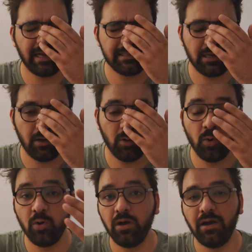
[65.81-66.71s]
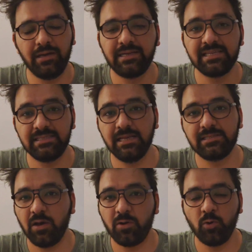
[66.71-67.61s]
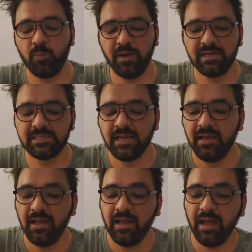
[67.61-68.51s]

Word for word: it has less or no bugs.